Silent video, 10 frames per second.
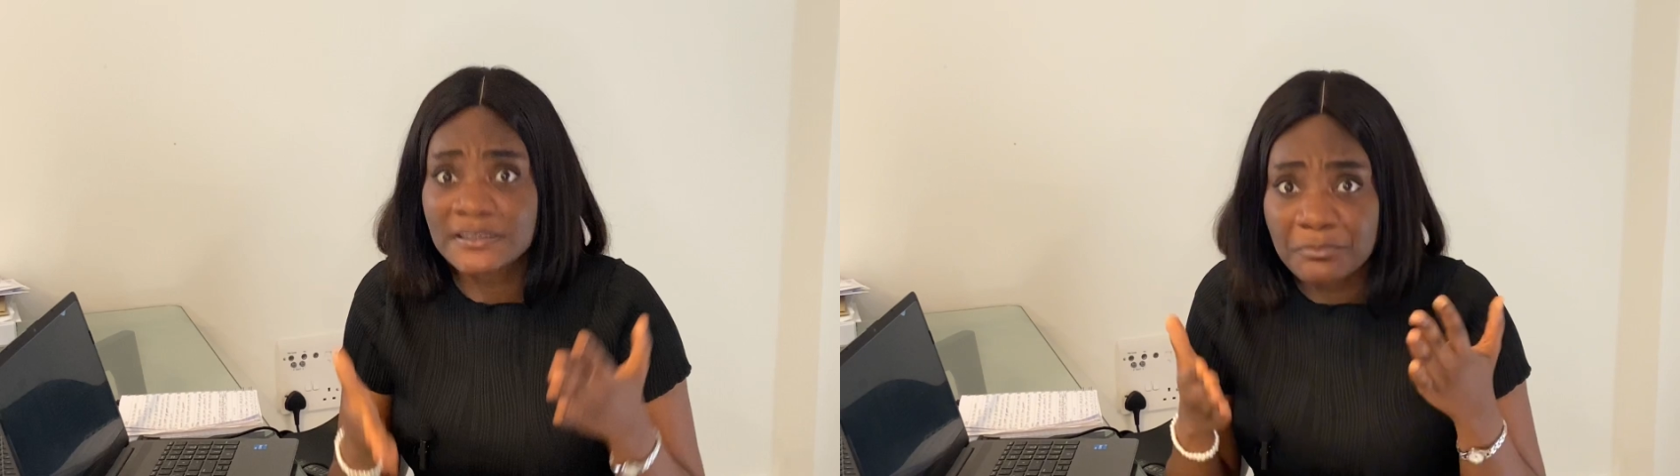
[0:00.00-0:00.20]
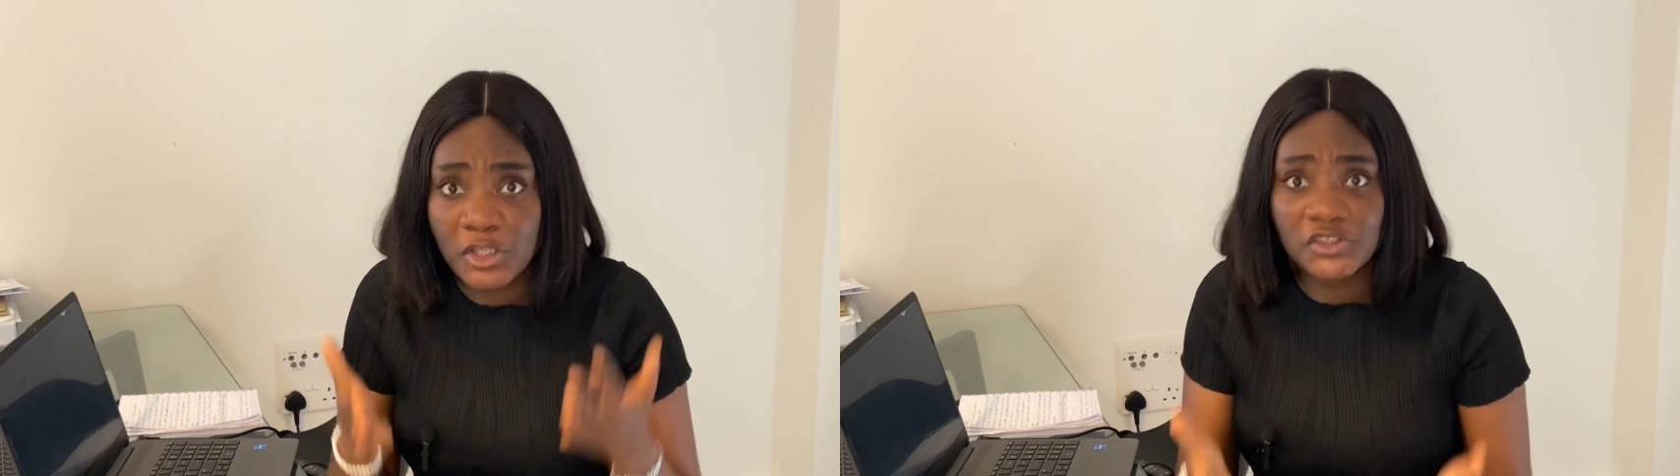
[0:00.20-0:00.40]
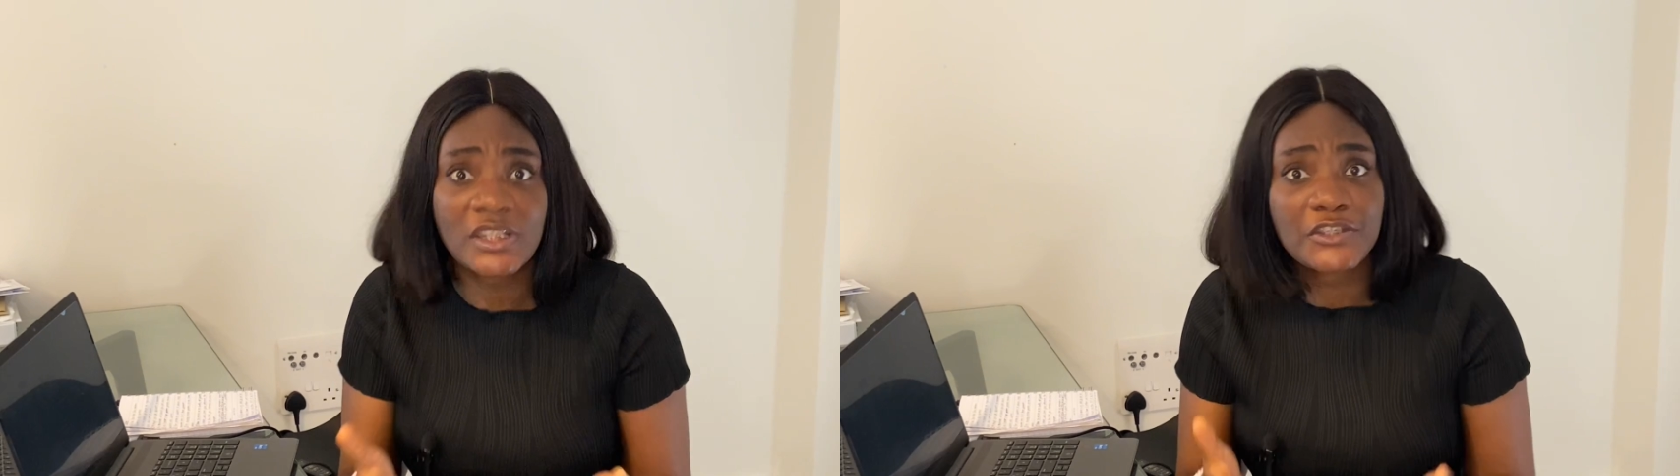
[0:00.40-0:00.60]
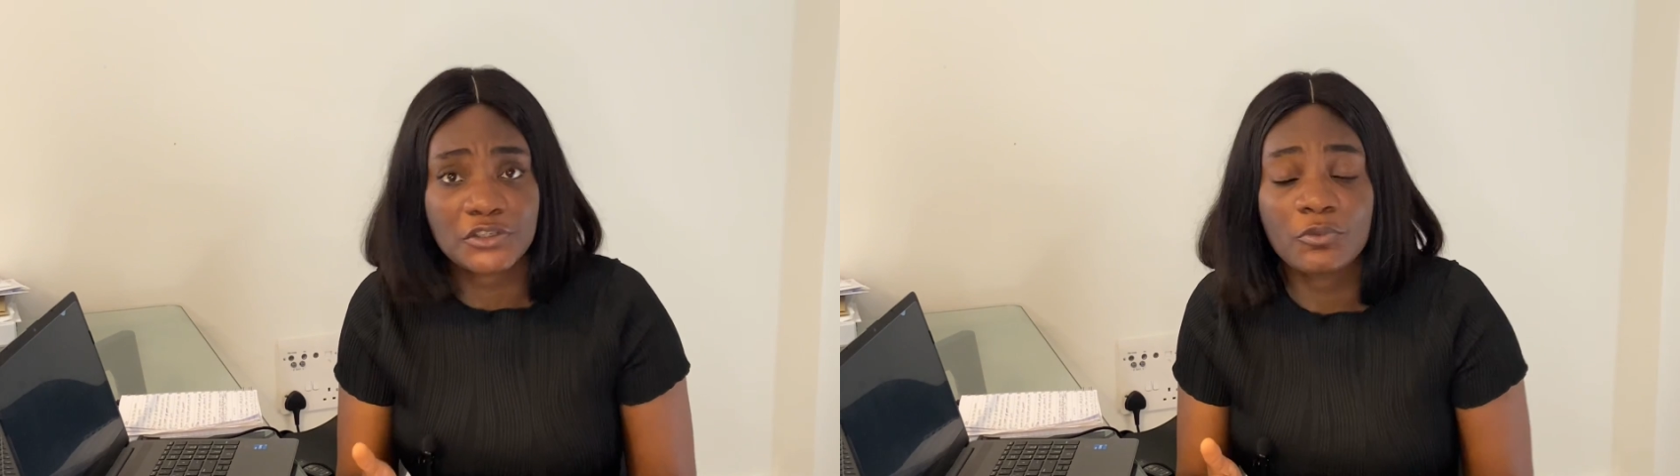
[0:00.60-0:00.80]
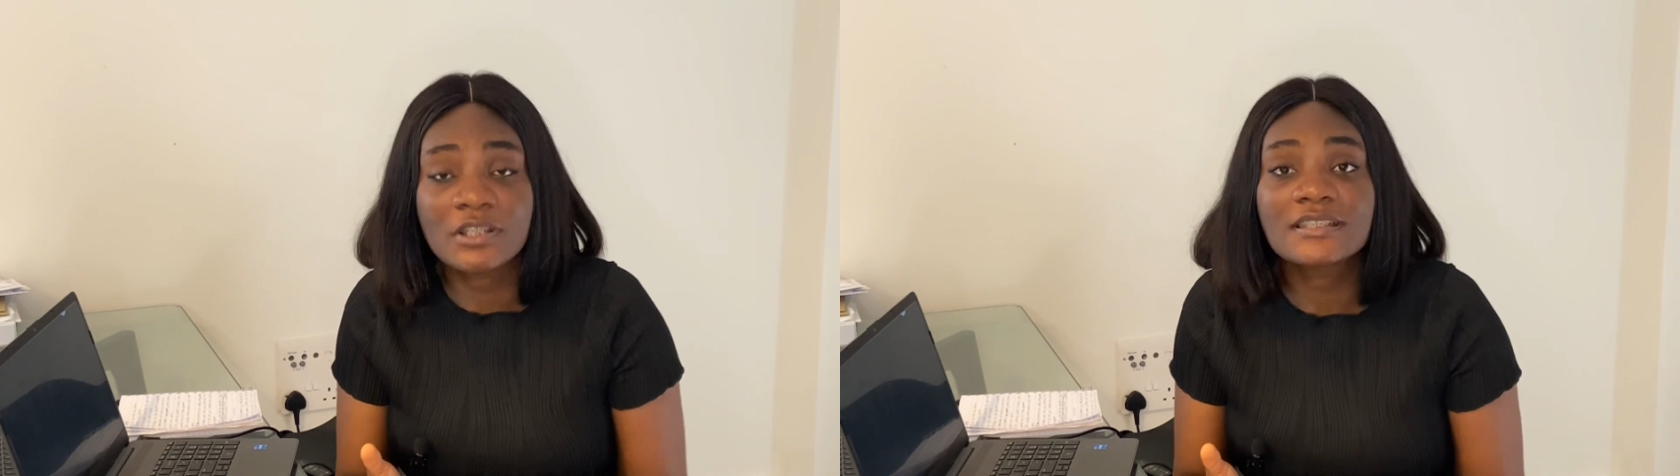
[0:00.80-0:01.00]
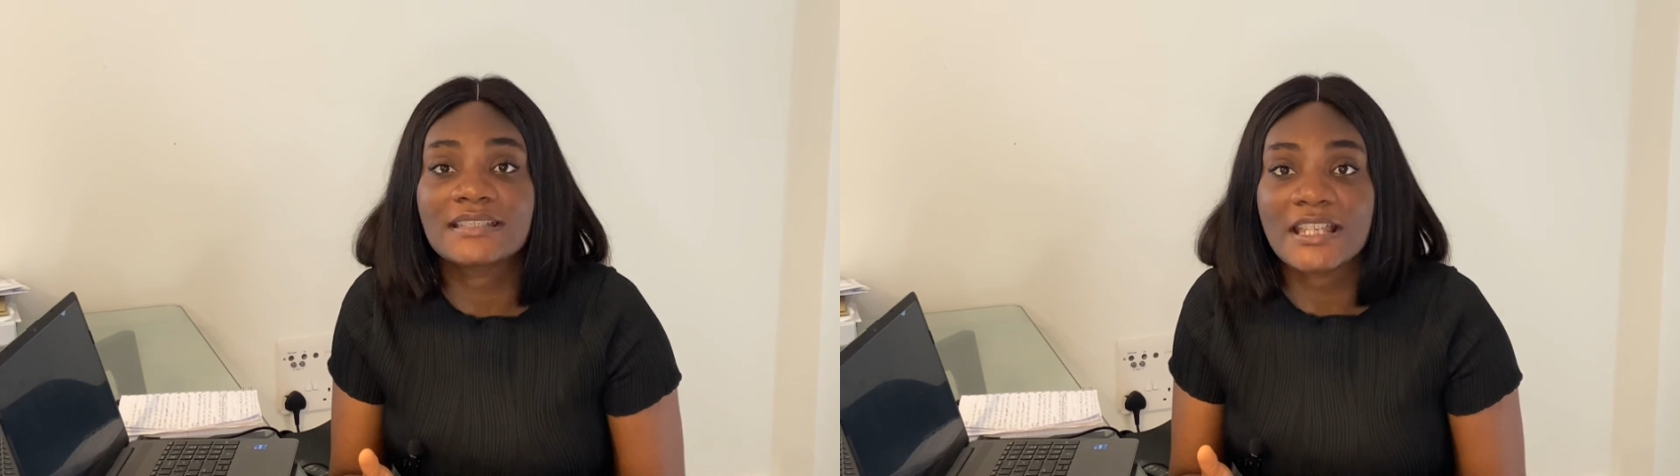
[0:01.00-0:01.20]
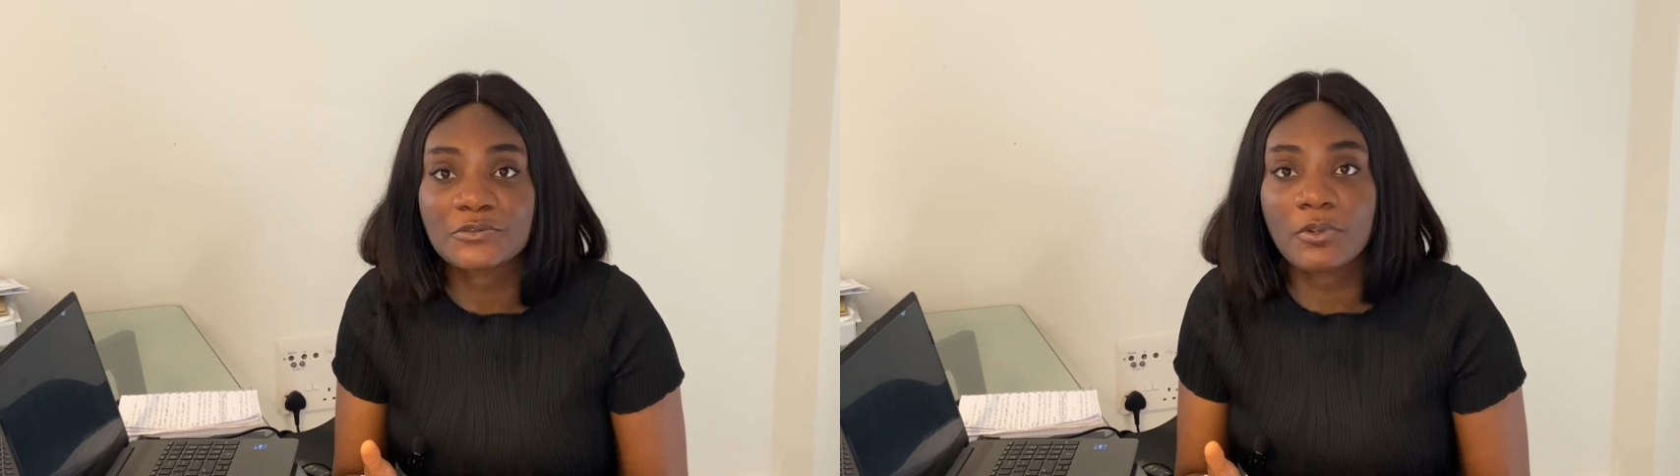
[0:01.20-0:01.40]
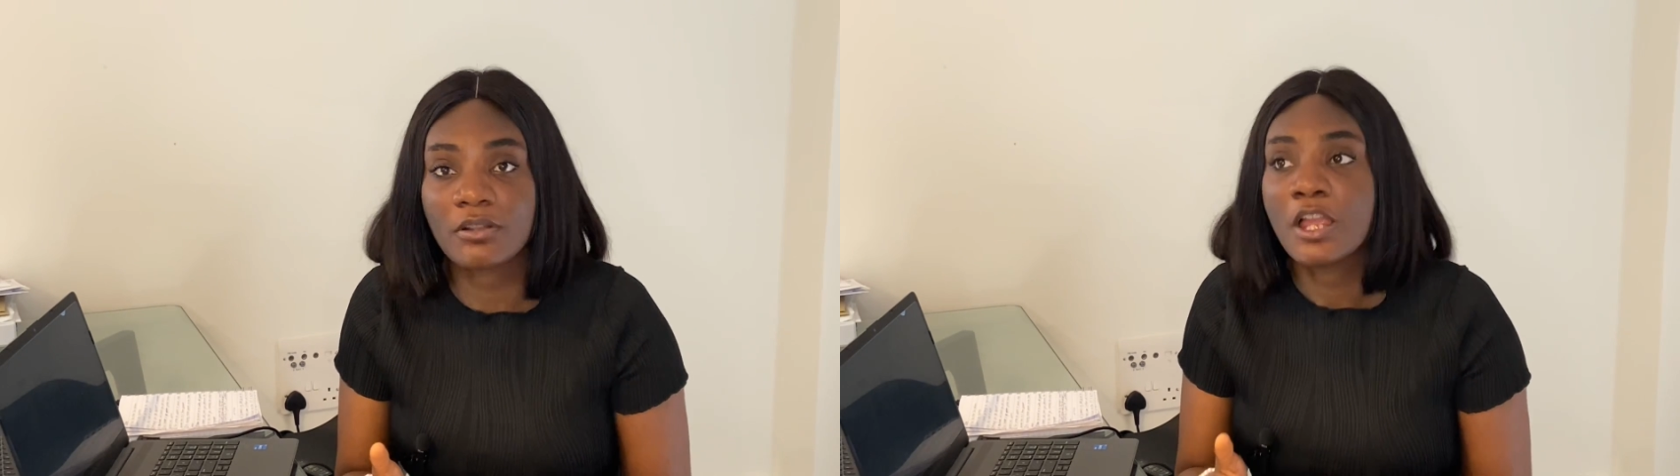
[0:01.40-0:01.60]
much as you want it as
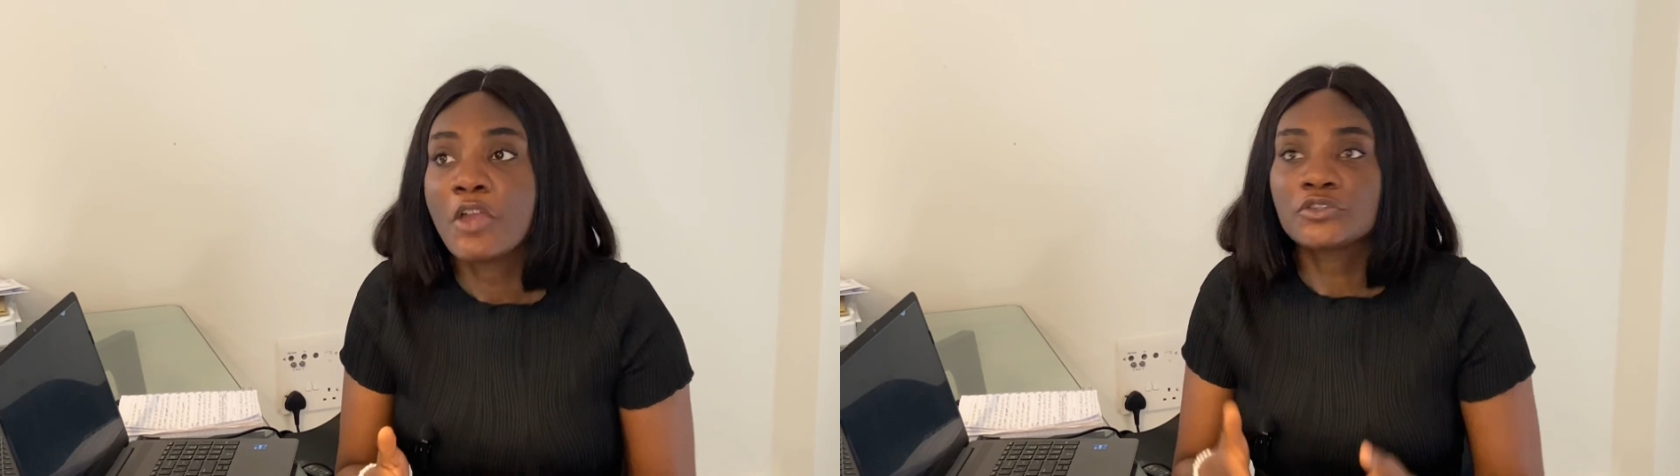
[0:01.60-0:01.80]
well.